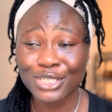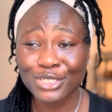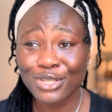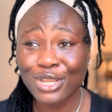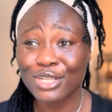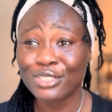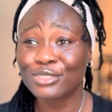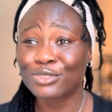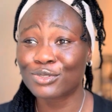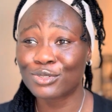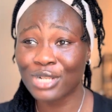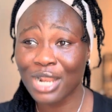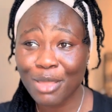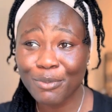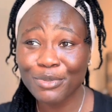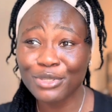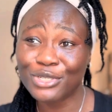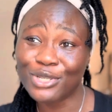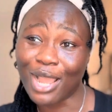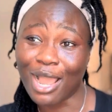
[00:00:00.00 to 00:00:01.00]
You're
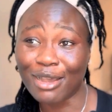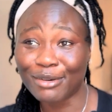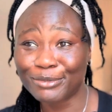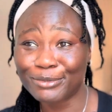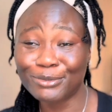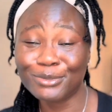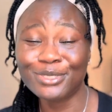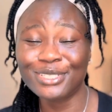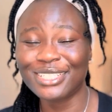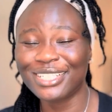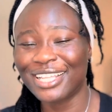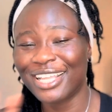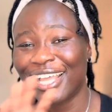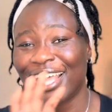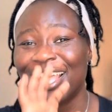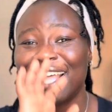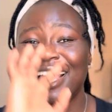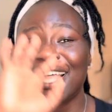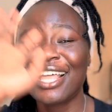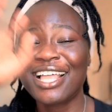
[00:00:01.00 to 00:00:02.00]
telling me you have
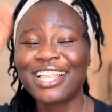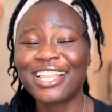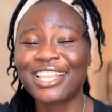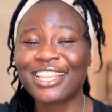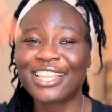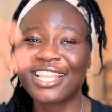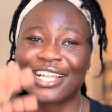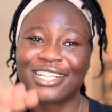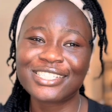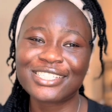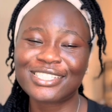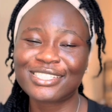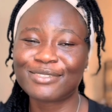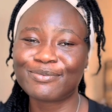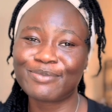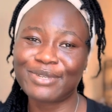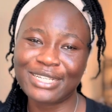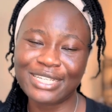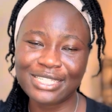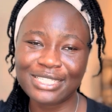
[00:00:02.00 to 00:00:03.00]
that's
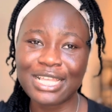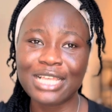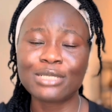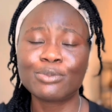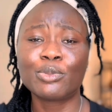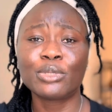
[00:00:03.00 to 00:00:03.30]
by the side.